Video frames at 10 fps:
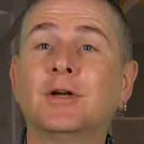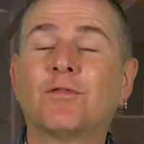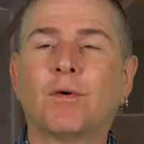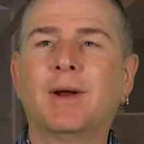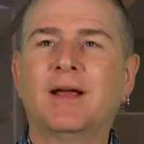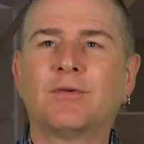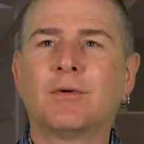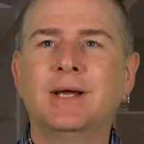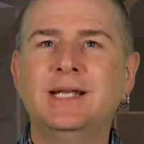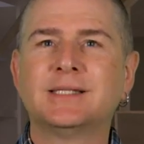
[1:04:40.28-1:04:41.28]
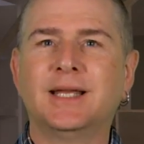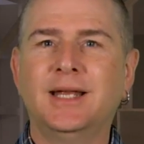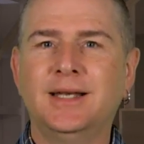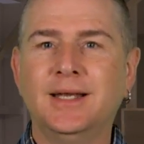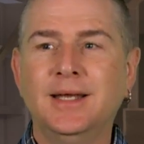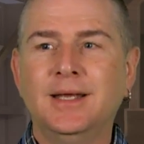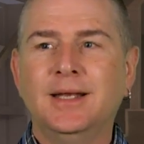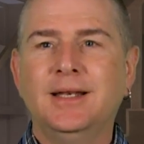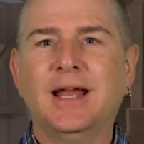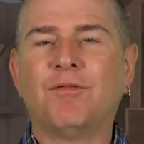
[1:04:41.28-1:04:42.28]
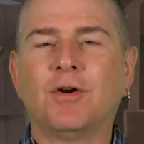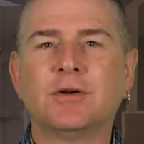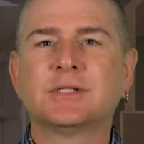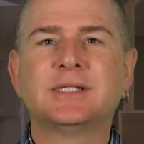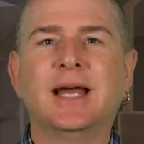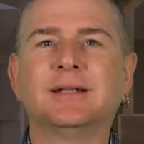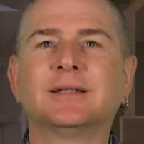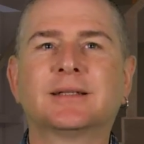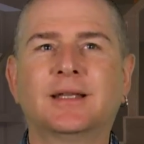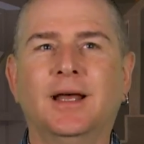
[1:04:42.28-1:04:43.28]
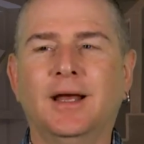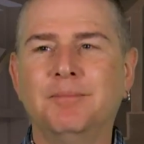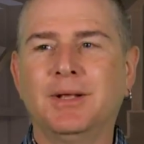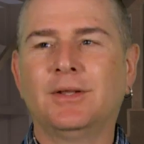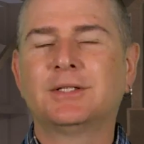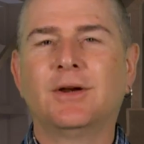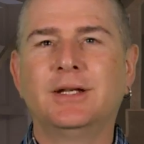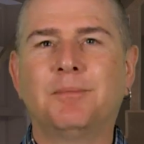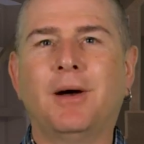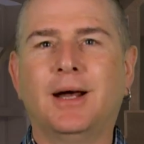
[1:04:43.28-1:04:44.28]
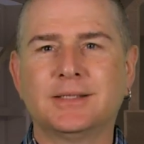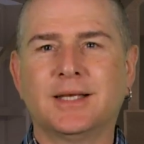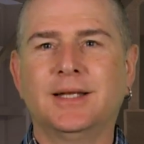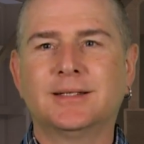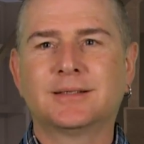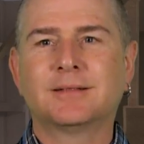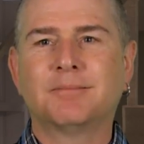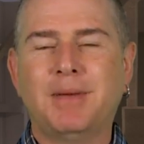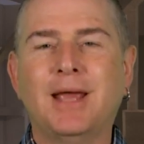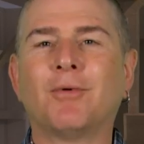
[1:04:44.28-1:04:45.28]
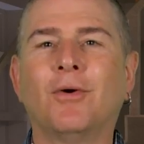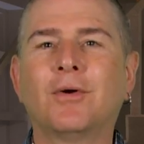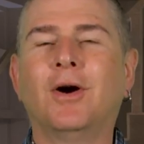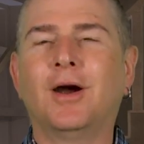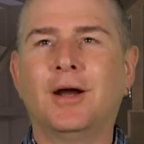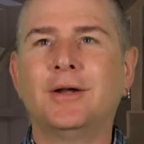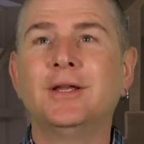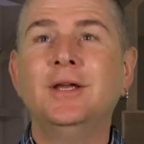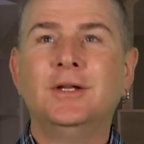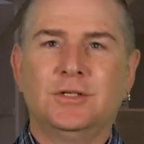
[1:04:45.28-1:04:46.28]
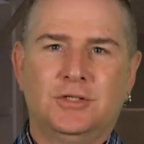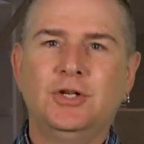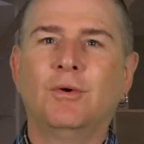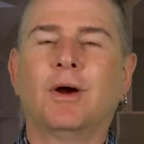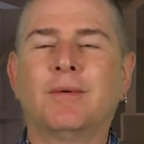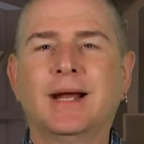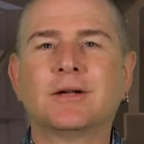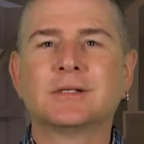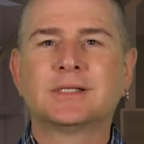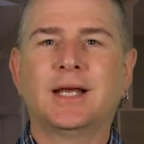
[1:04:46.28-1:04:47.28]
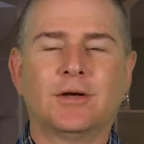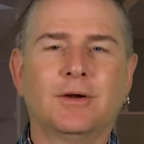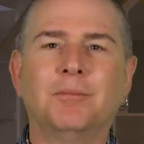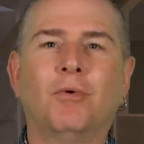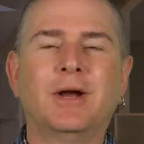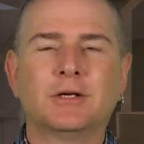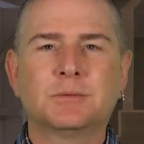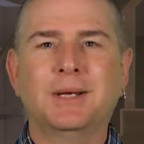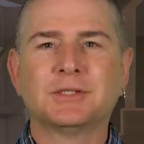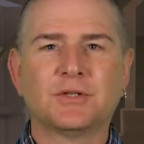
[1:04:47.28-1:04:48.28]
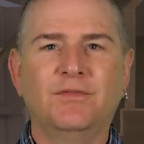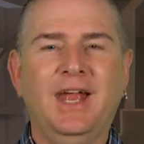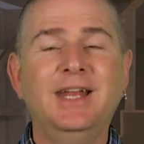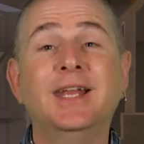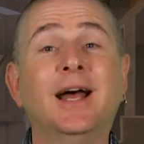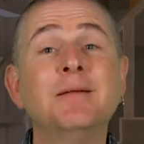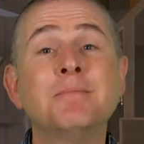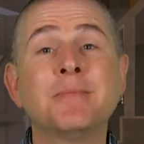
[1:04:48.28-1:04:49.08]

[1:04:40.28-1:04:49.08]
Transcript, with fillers: for whatever reason, never sent the military deposit payroll card to our record center in Boyers, Pennsylvania,